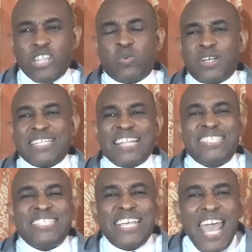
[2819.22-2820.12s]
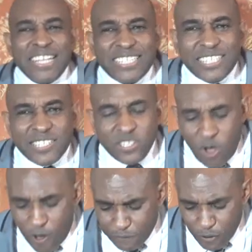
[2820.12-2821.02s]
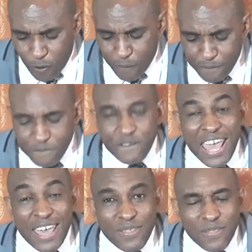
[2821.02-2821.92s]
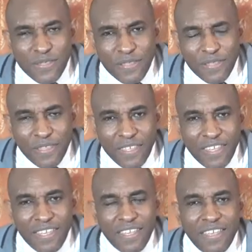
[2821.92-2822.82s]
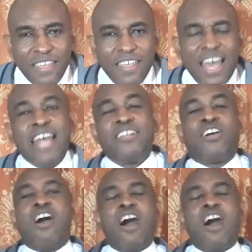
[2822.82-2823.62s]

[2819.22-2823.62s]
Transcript: it was a test of her faith and